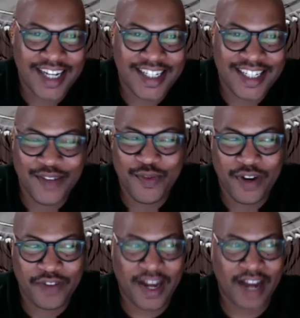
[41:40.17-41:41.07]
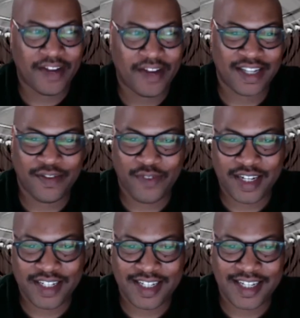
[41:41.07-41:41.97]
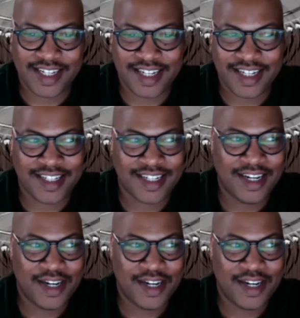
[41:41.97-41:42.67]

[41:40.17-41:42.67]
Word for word: 1945, asking for his assistance